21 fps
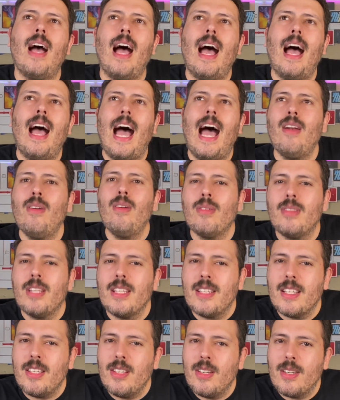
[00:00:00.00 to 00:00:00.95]
I don't think
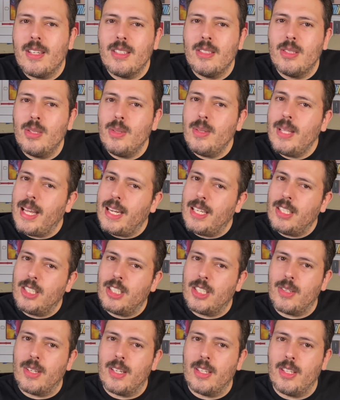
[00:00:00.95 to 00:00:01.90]
that you can do that in
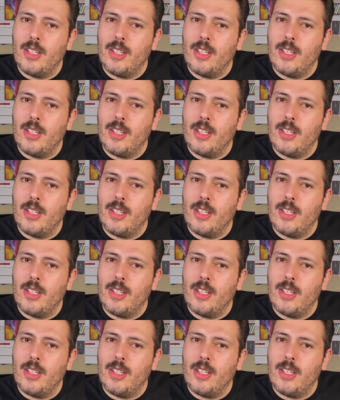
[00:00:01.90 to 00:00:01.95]
Jira.